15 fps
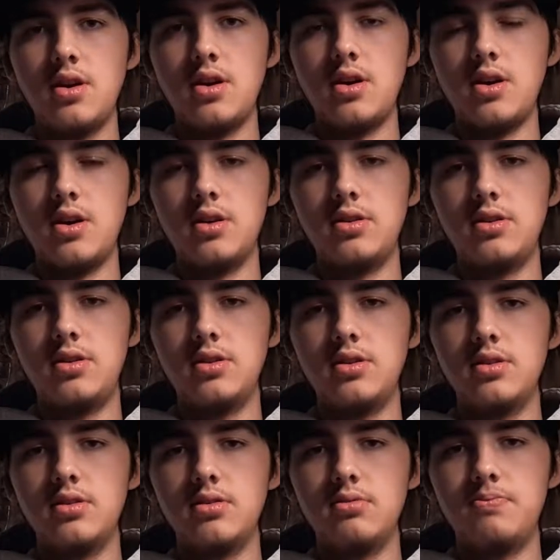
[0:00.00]

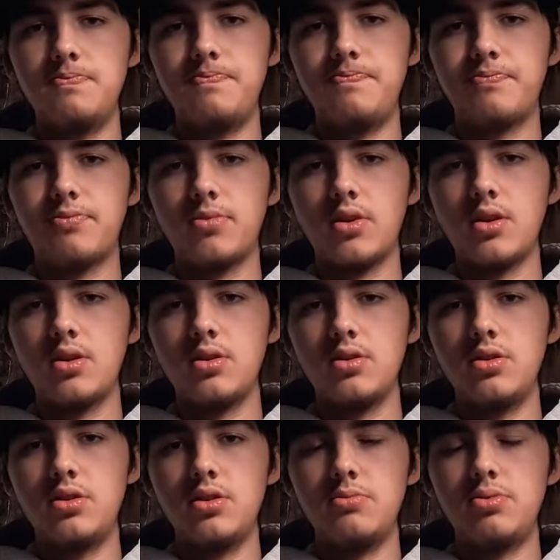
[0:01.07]
The
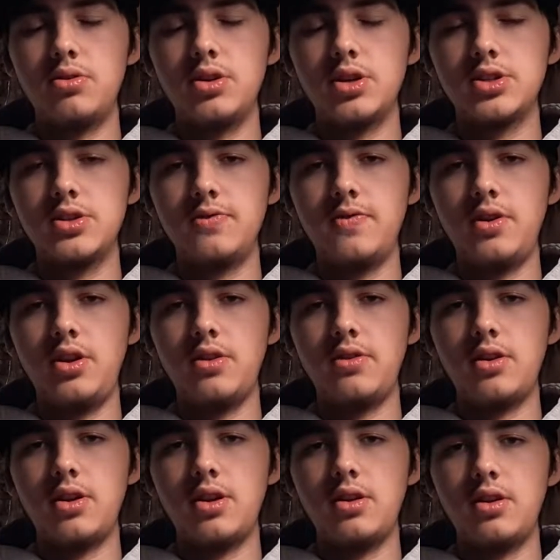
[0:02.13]
prediction video
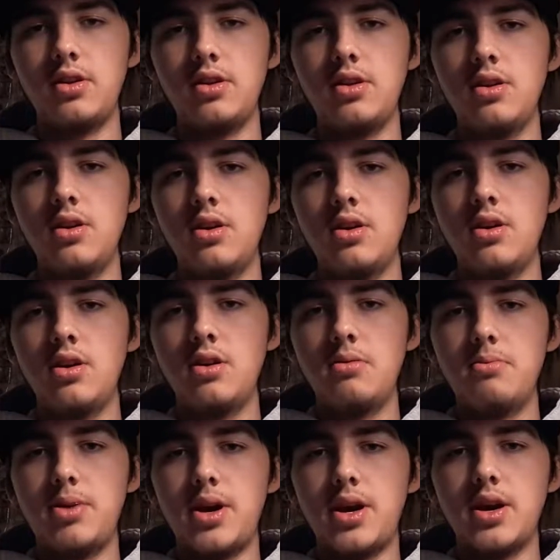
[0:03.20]
that I did
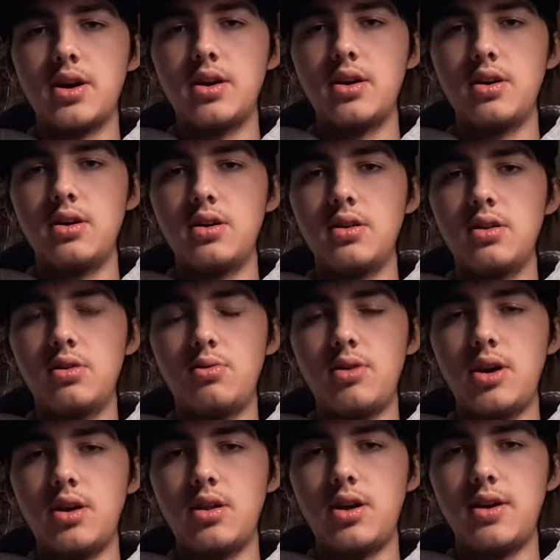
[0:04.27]
back a little
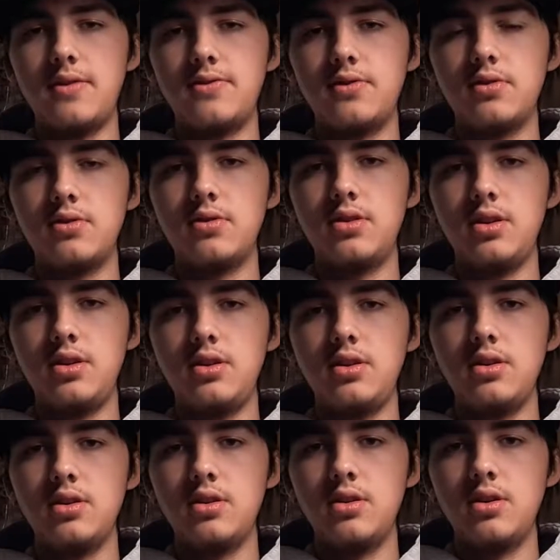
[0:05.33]
while after
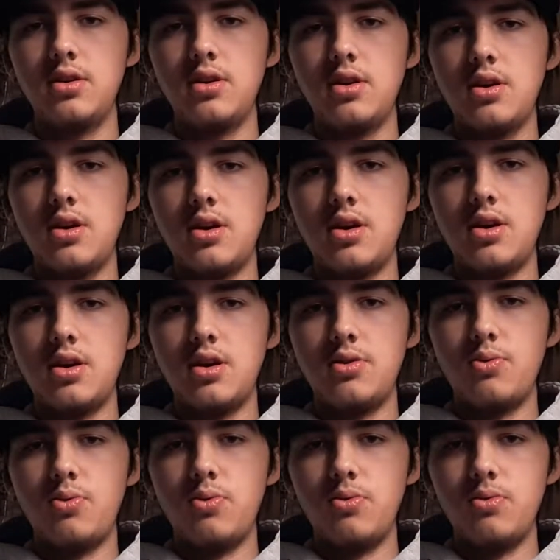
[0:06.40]
the
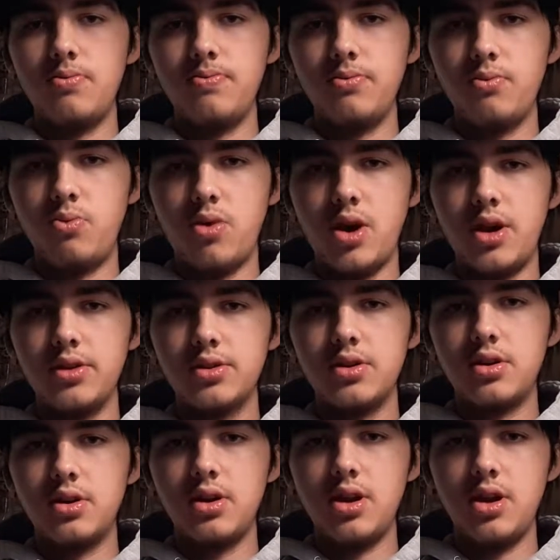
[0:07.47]
wild
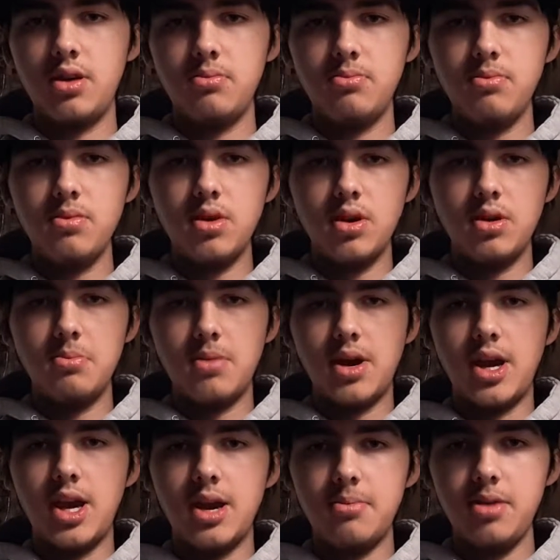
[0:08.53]
card game in
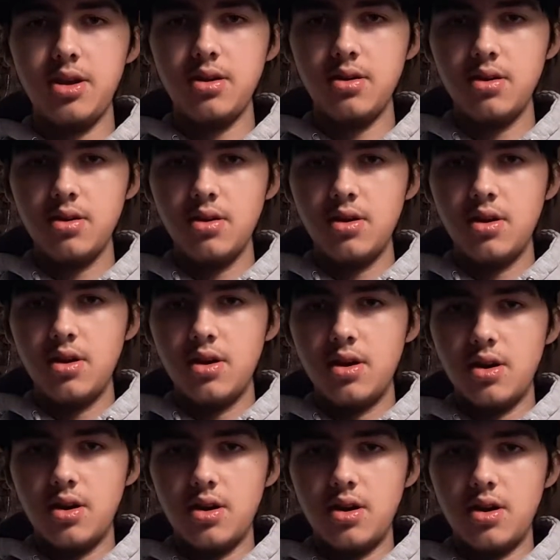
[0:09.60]
Miami.
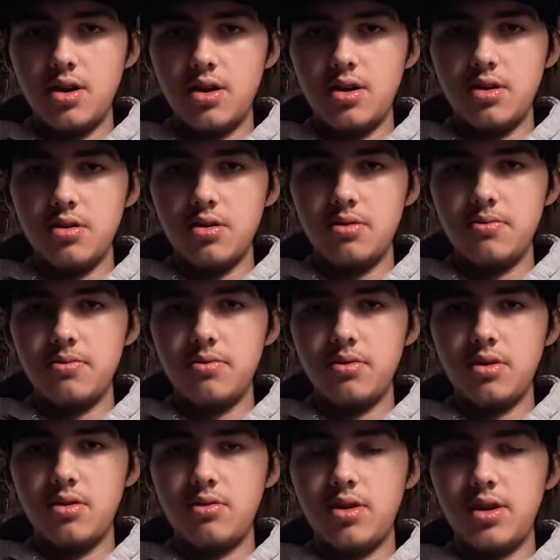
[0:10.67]

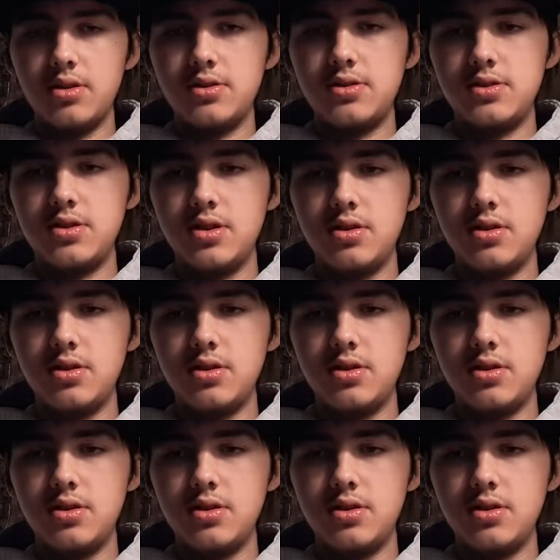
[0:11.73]
Let's